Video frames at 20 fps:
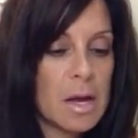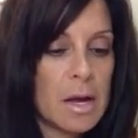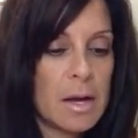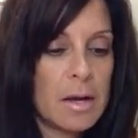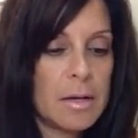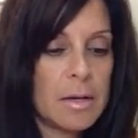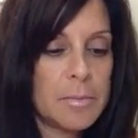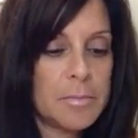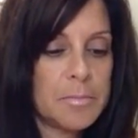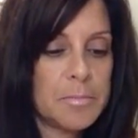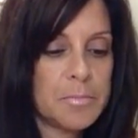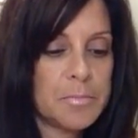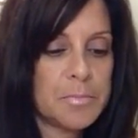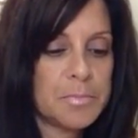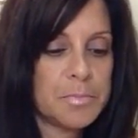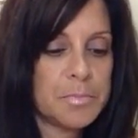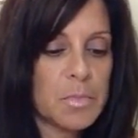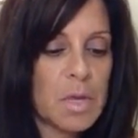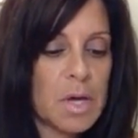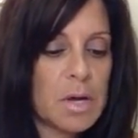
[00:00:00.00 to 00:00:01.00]
Um,
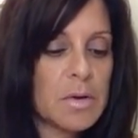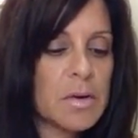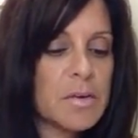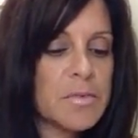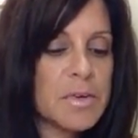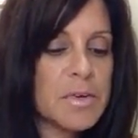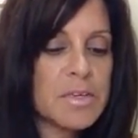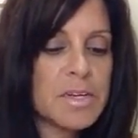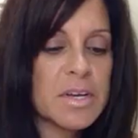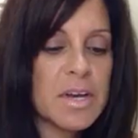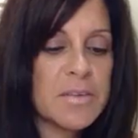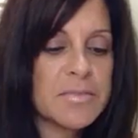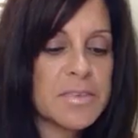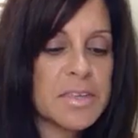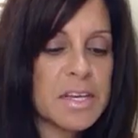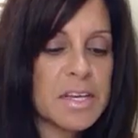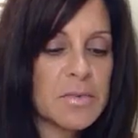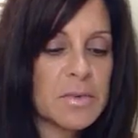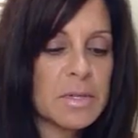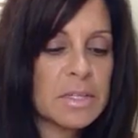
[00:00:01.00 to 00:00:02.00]
I don't know if there's enough
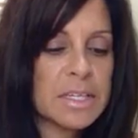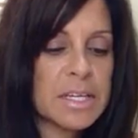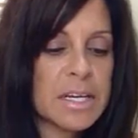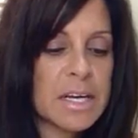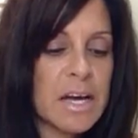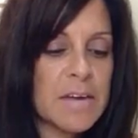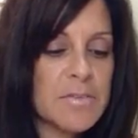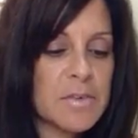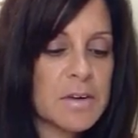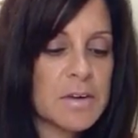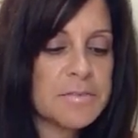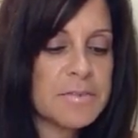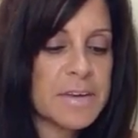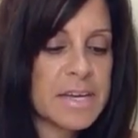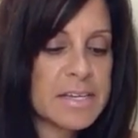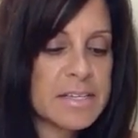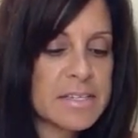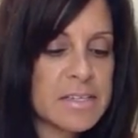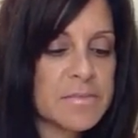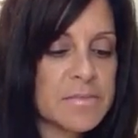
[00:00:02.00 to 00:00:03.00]
in there really to cover a
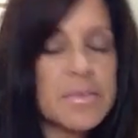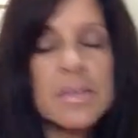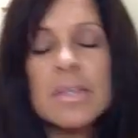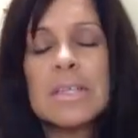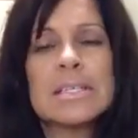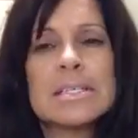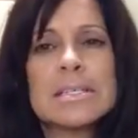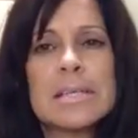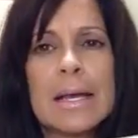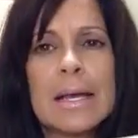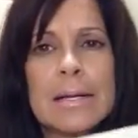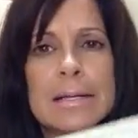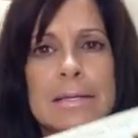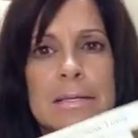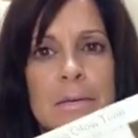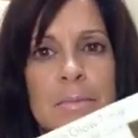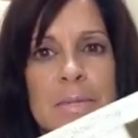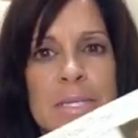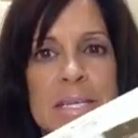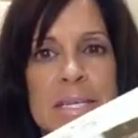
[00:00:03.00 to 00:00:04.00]
face. It feels like
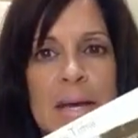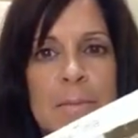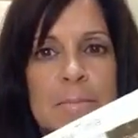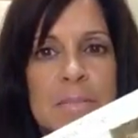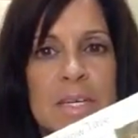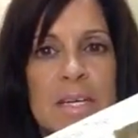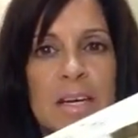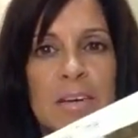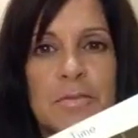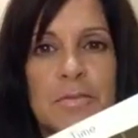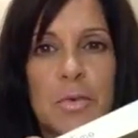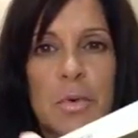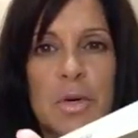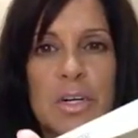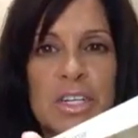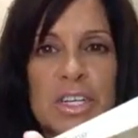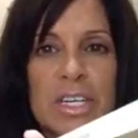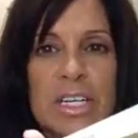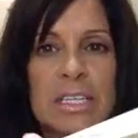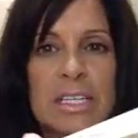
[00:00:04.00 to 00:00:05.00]
it's almost empty,
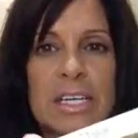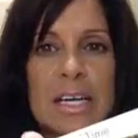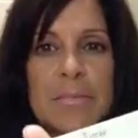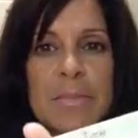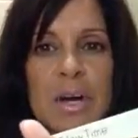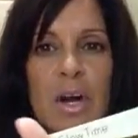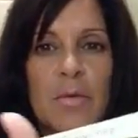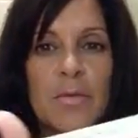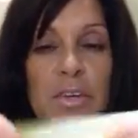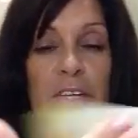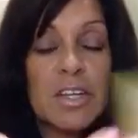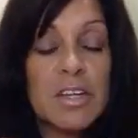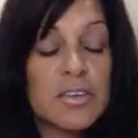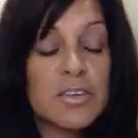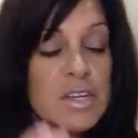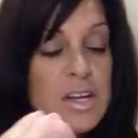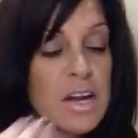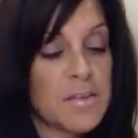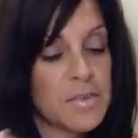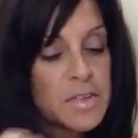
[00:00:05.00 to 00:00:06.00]
unfortunately, but hopefully
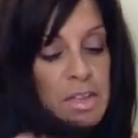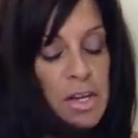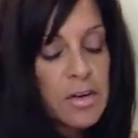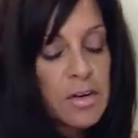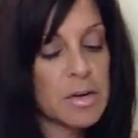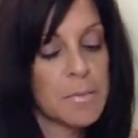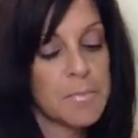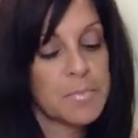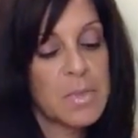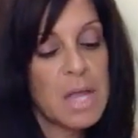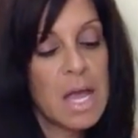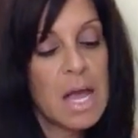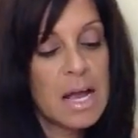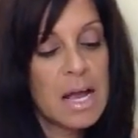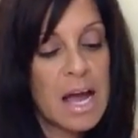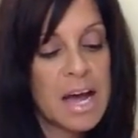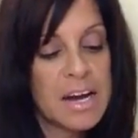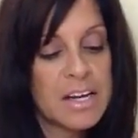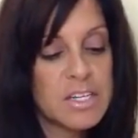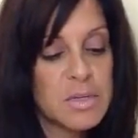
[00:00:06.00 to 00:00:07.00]
there's enough in there to
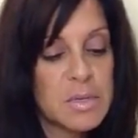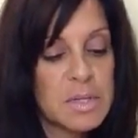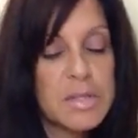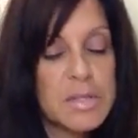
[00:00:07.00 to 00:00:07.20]
kind of do a